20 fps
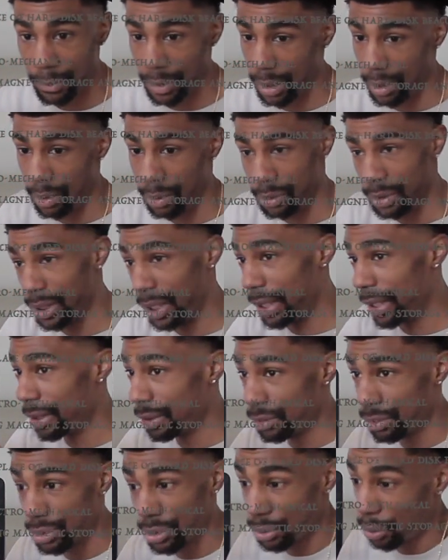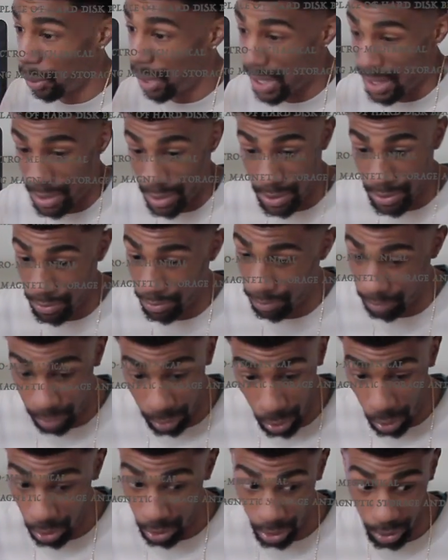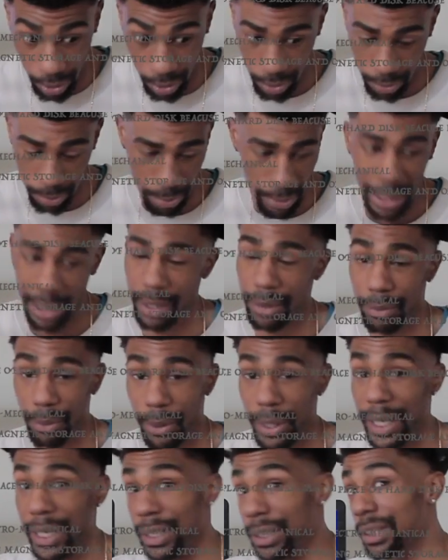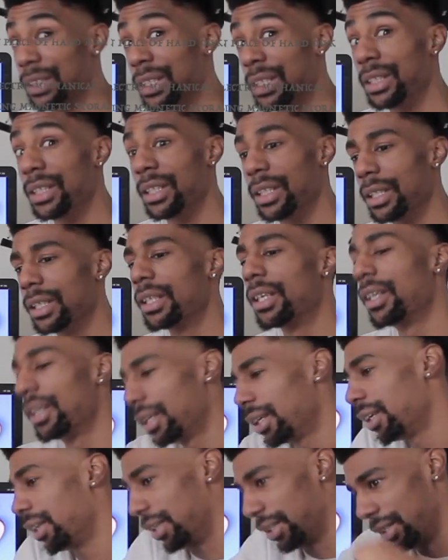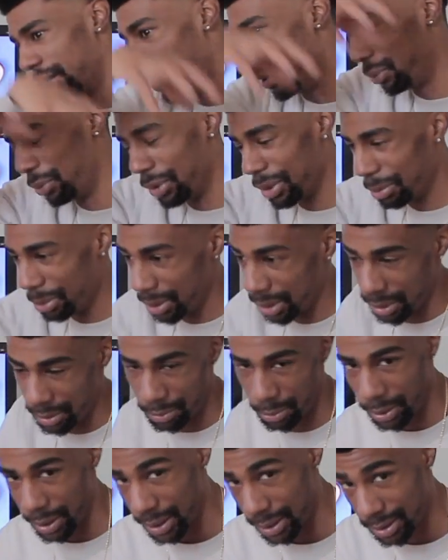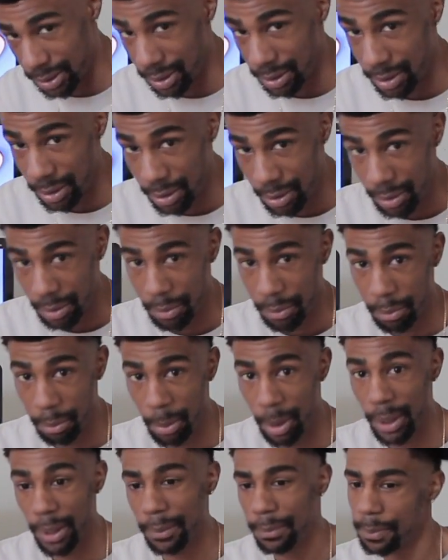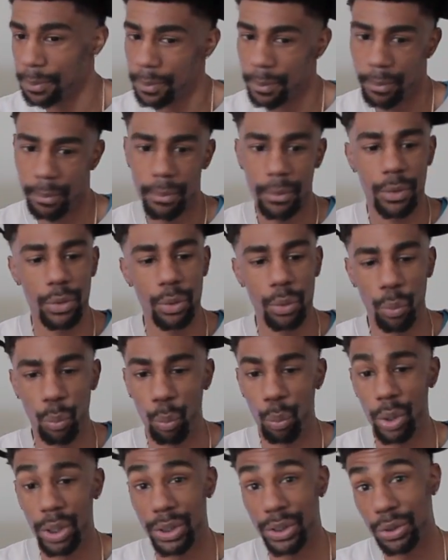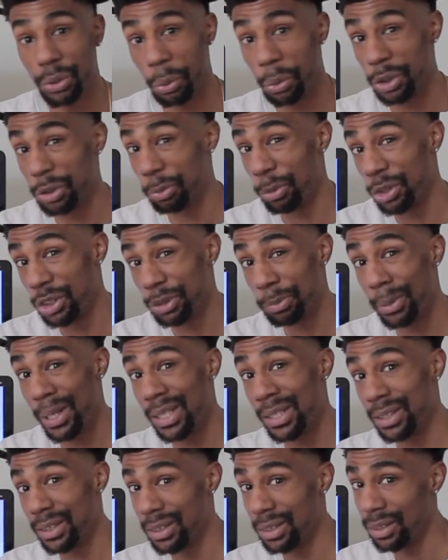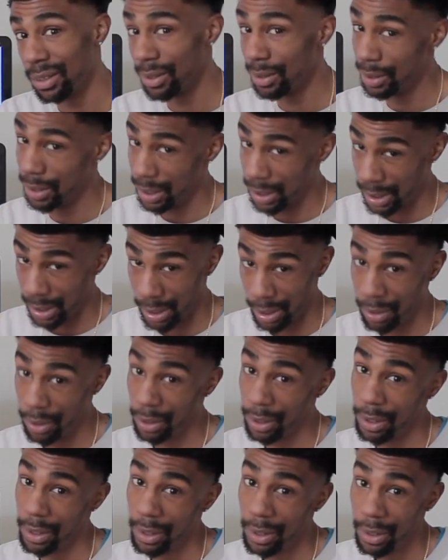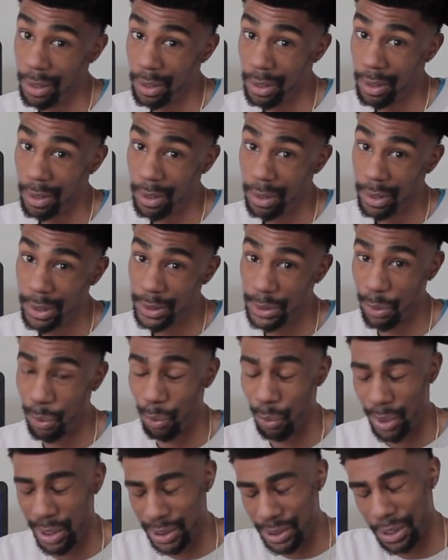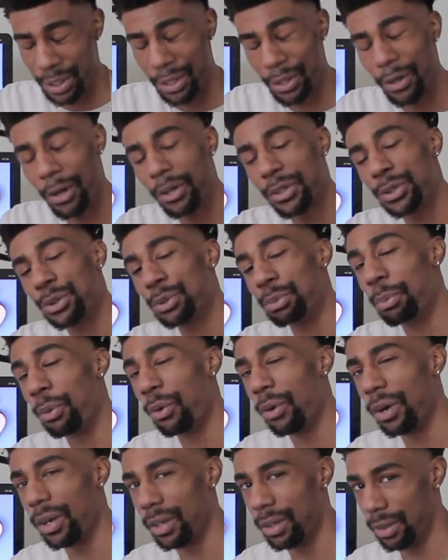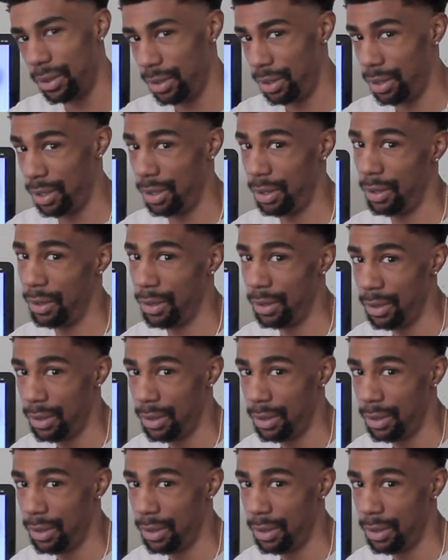It'll take twice as longer probably for HDD than it would be for SSD. But one stores more space than the other, so one's going to cost you more than the other.